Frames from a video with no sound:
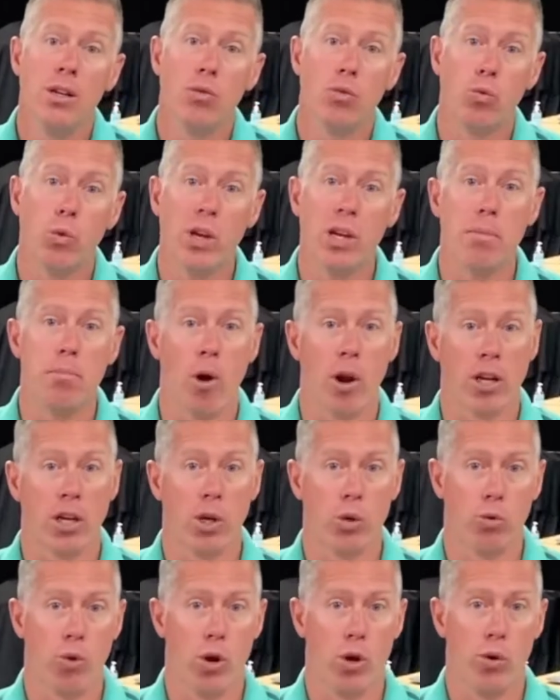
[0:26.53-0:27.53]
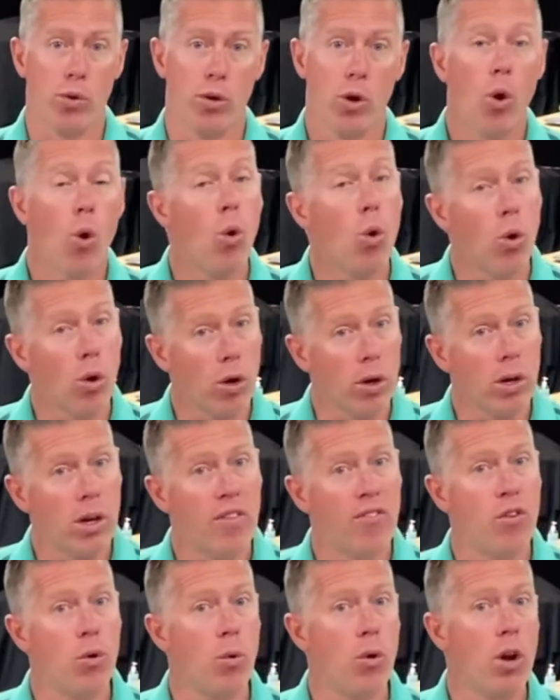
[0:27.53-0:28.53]
Reed Market Road. Or
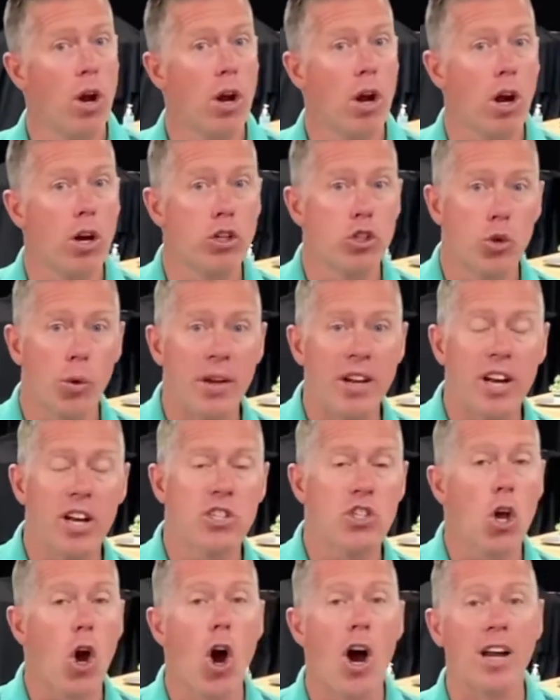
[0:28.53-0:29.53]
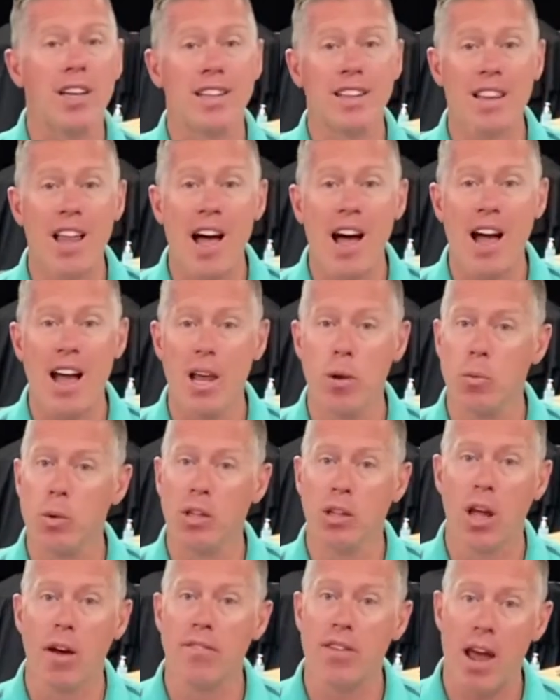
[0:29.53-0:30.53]
if you are joining us online,
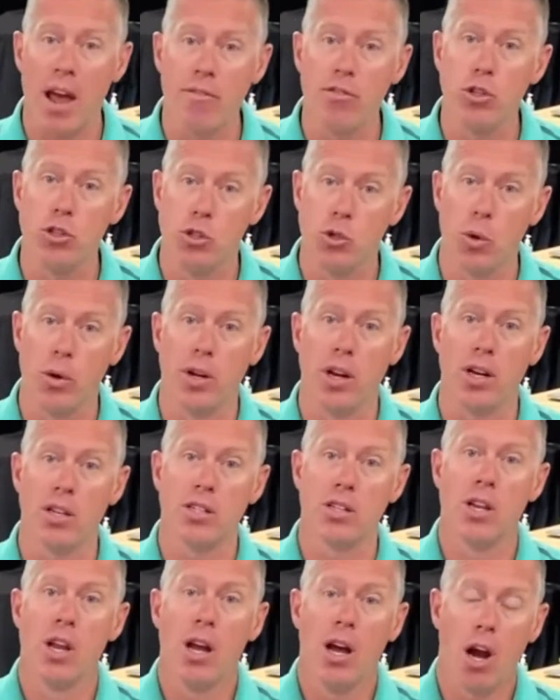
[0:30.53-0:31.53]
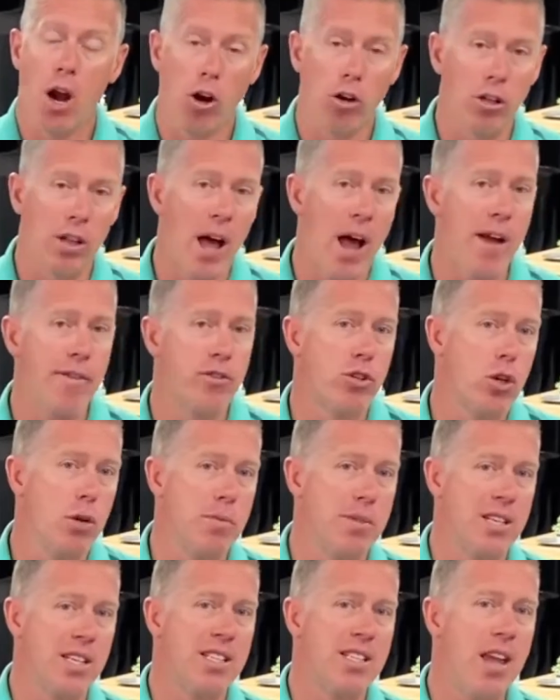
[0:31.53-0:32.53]
we'd love to have you join us. Our live
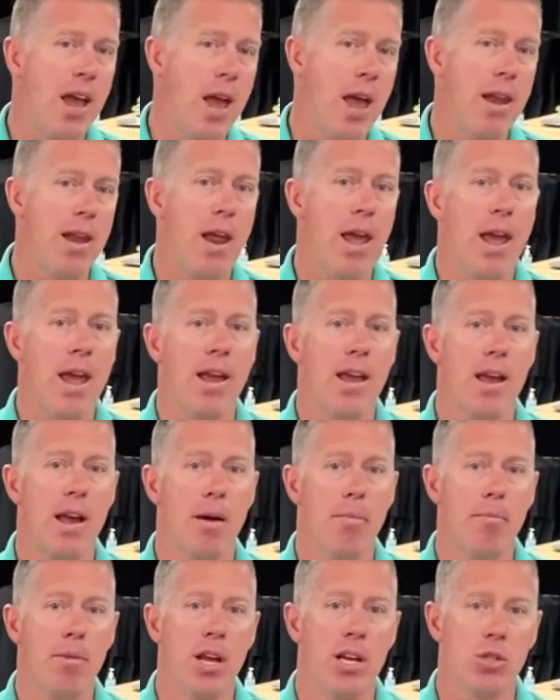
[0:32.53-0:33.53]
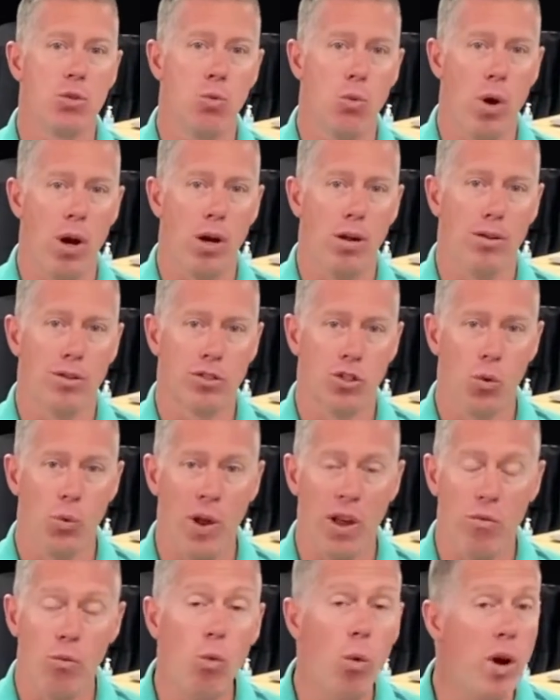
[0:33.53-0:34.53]
stream is at 10 a.m. as well. So
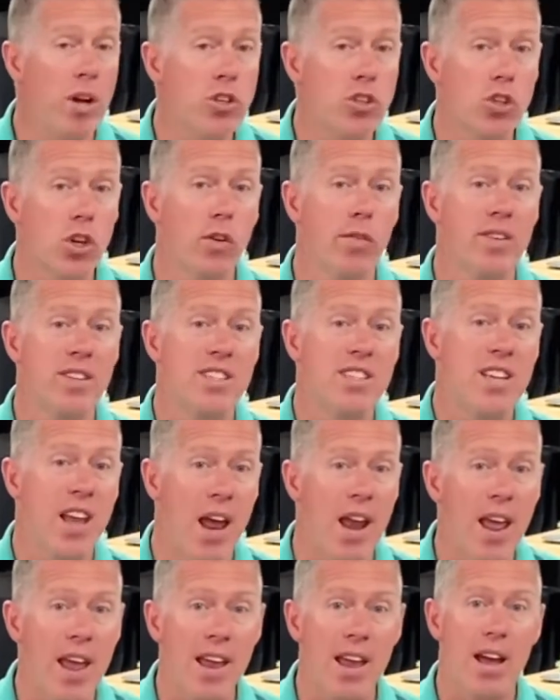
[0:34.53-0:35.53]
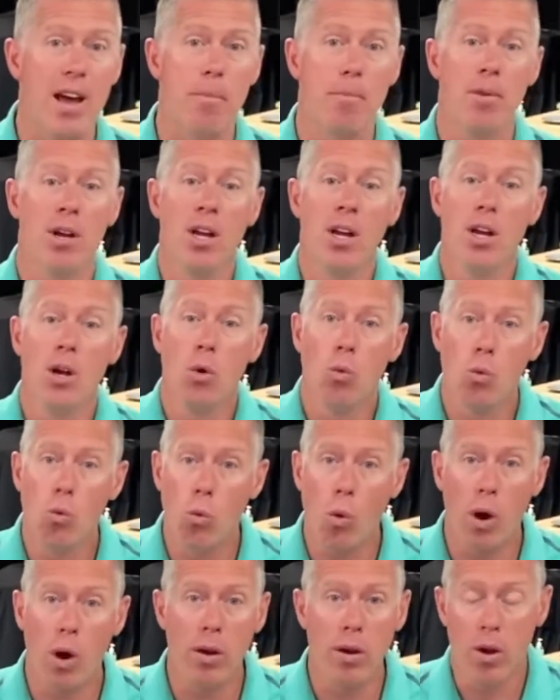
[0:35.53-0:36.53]
we have one service, 10 a.m.,
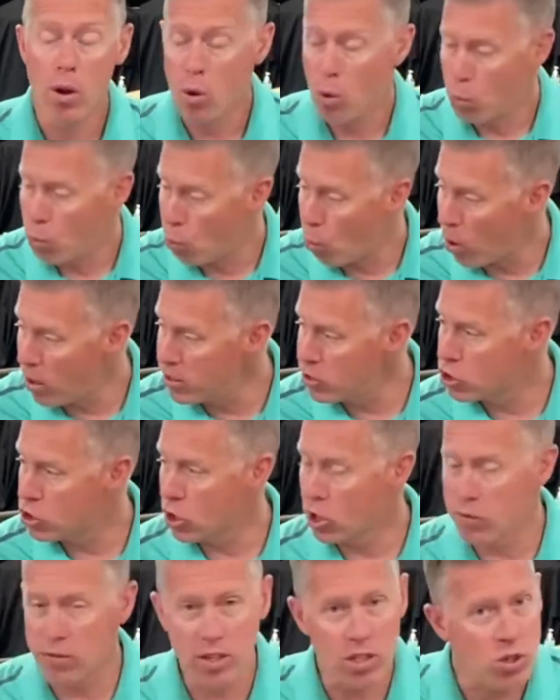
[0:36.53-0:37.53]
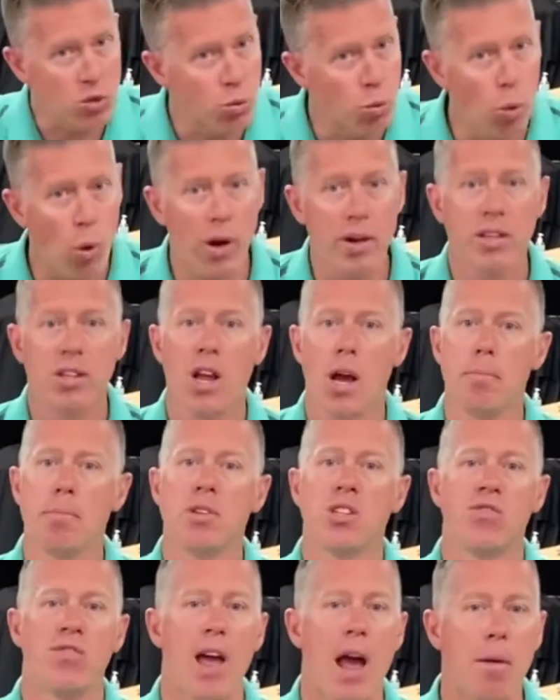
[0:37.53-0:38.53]
one service, one
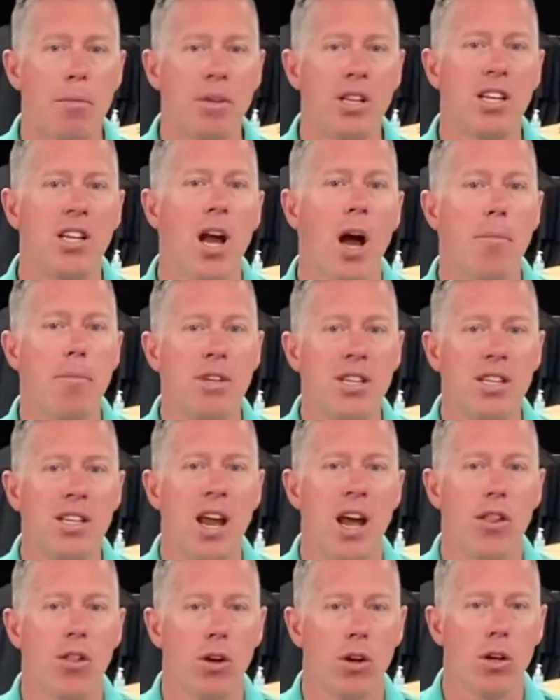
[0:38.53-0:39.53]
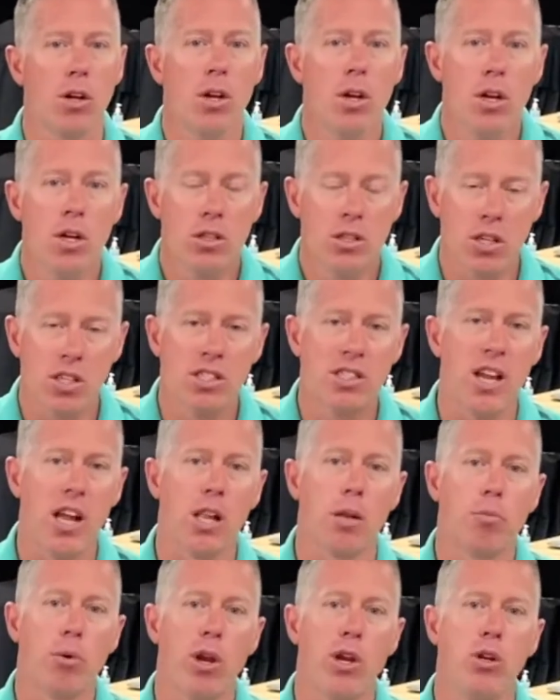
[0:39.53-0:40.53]
Compass family coming together to
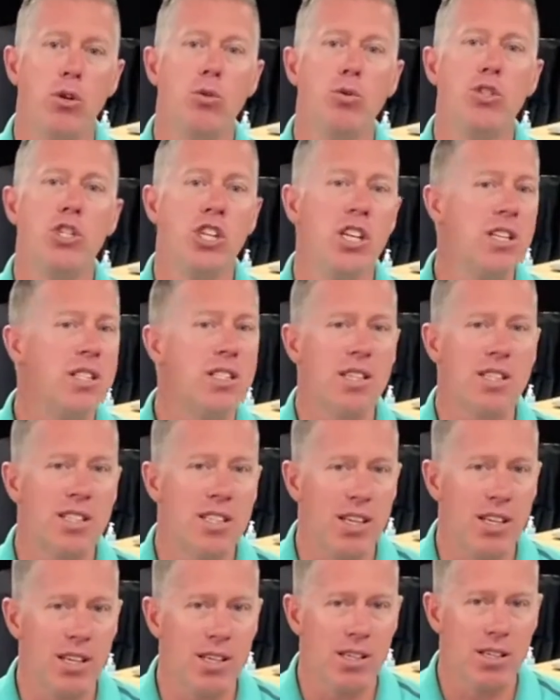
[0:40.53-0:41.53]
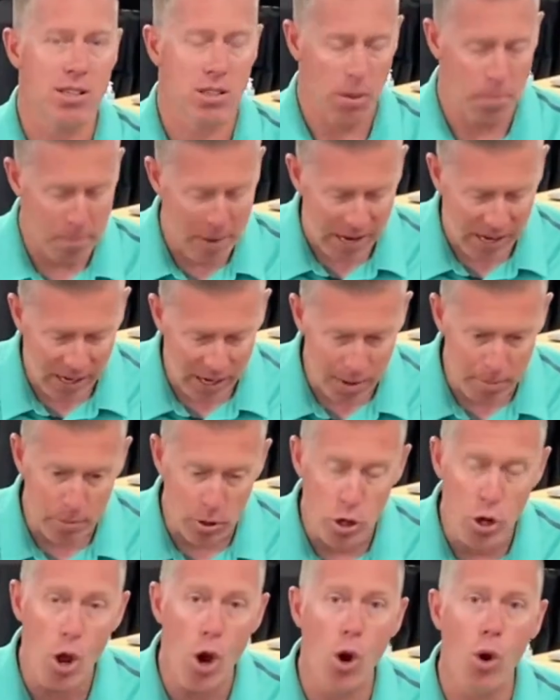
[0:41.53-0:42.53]
celebrate who Jesus is, to make
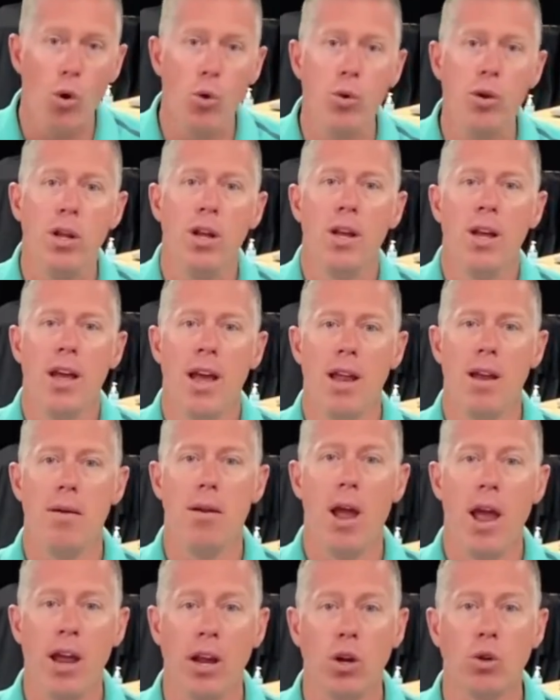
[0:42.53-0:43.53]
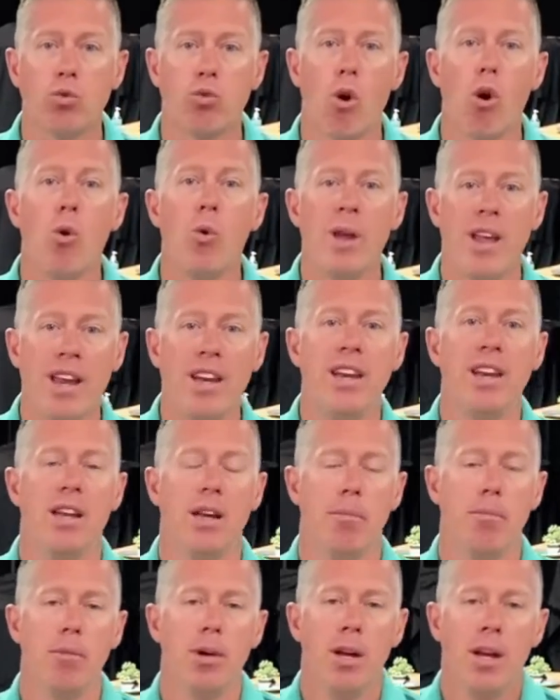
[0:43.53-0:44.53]
him known and grow in
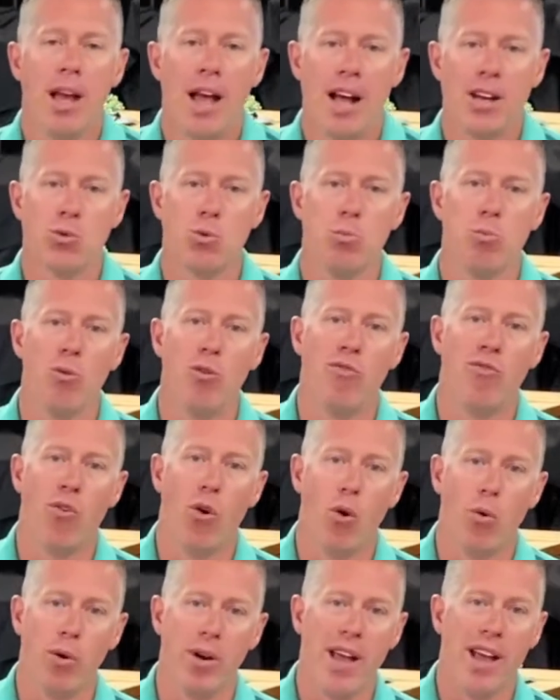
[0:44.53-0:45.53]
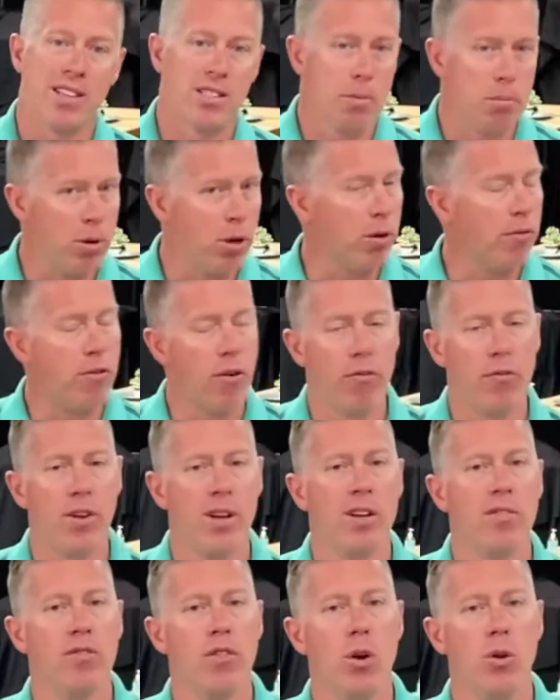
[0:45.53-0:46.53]
him as we move forward as the beautiful
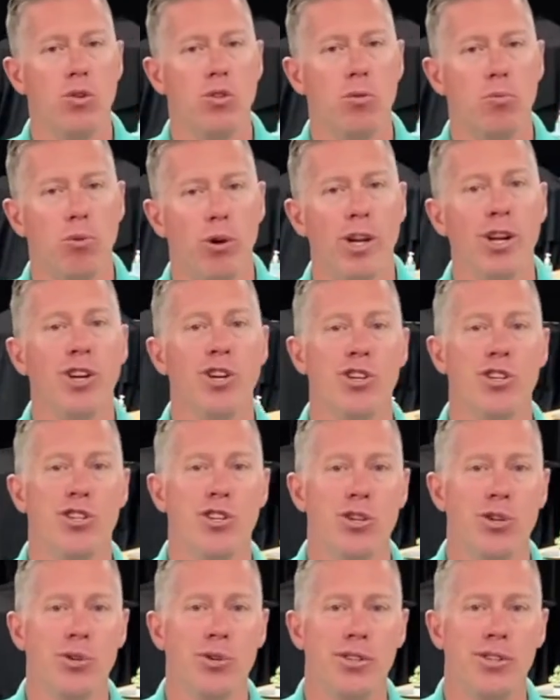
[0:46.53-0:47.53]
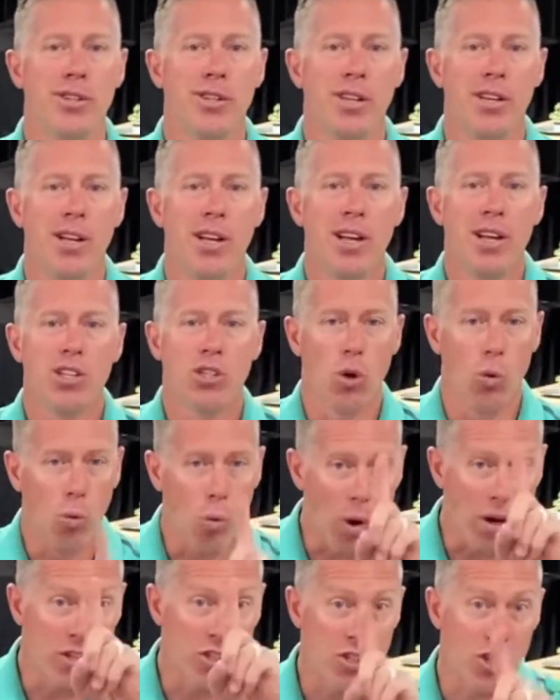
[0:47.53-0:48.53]
feet of those who bring good news. So
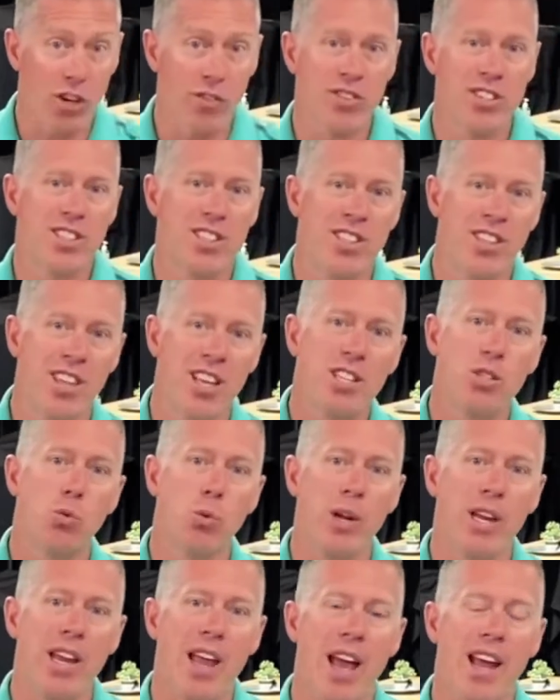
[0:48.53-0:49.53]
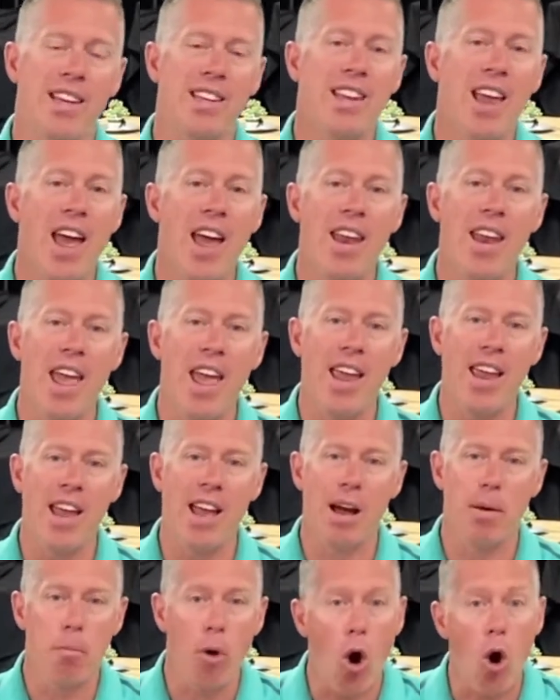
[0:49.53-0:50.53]
one service this week at 10
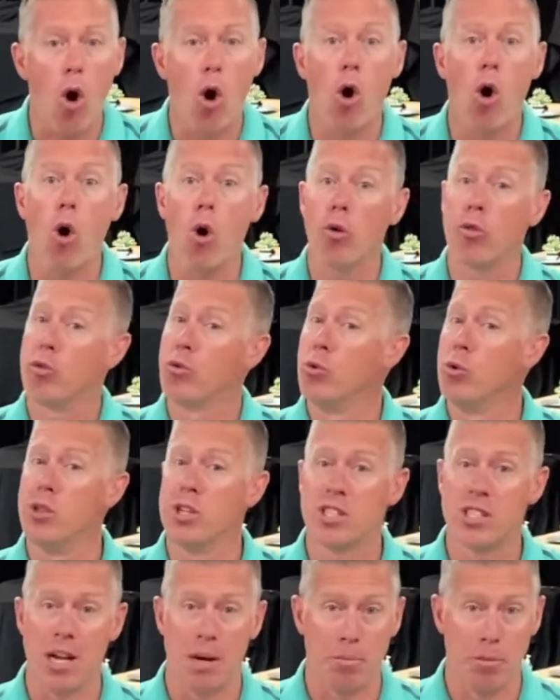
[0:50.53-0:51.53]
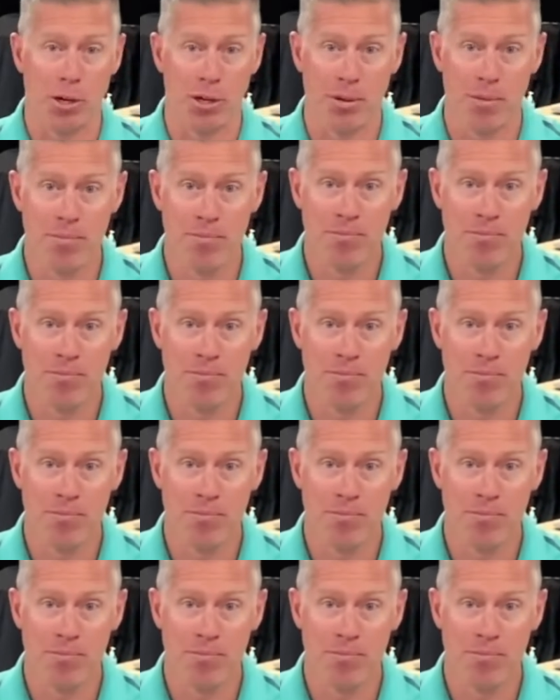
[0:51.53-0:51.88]
a.m. all through the summer.